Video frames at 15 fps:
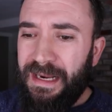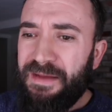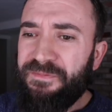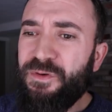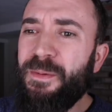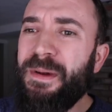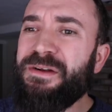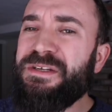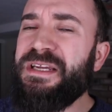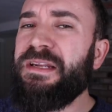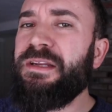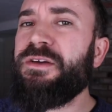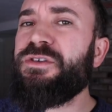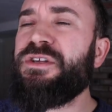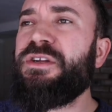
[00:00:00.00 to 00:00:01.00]
And after about
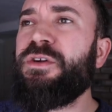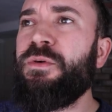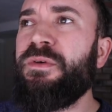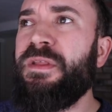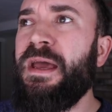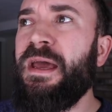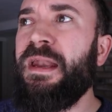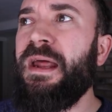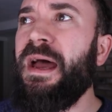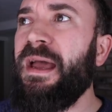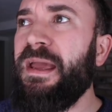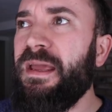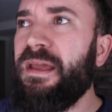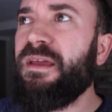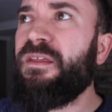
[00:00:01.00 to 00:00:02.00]
10 years of doing that,
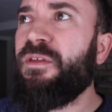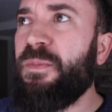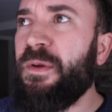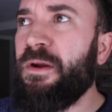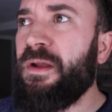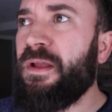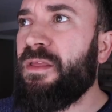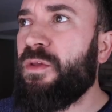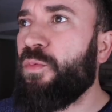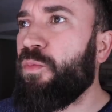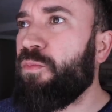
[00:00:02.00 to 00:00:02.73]
I experienced